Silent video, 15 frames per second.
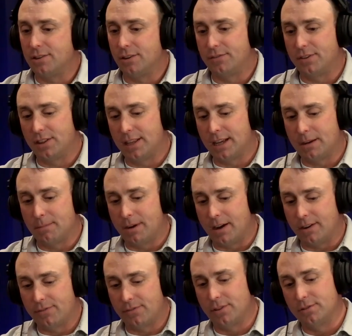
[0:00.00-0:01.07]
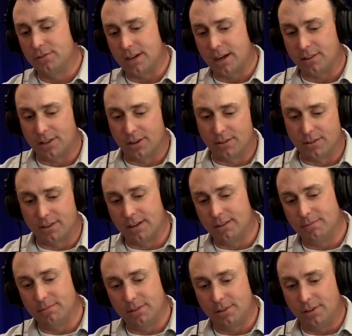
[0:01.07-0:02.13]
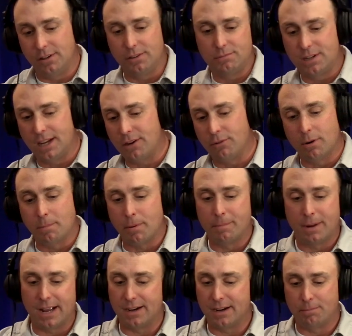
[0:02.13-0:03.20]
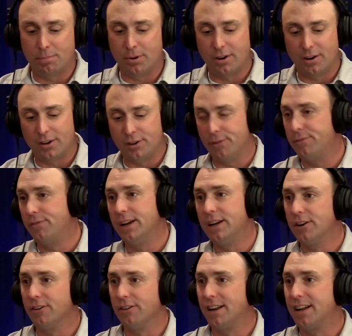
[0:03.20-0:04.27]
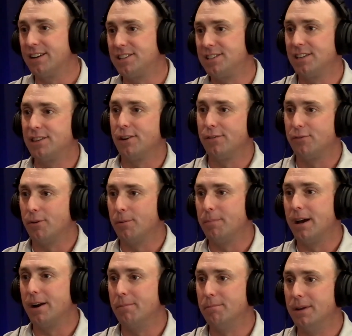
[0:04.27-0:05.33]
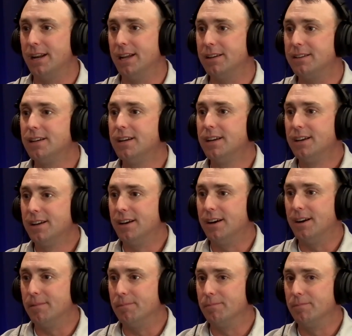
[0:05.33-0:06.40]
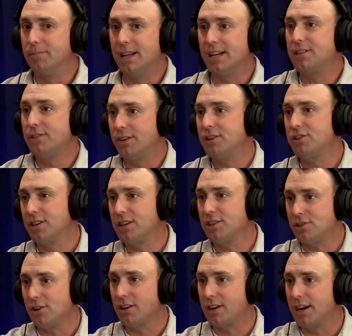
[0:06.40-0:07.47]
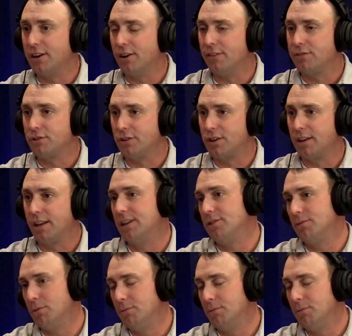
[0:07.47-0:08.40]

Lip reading: So if you think about, for those out there, and you take a rubber band and put it on your finger and let it sit there for about a minute, that's eventually going to start cutting off circulation.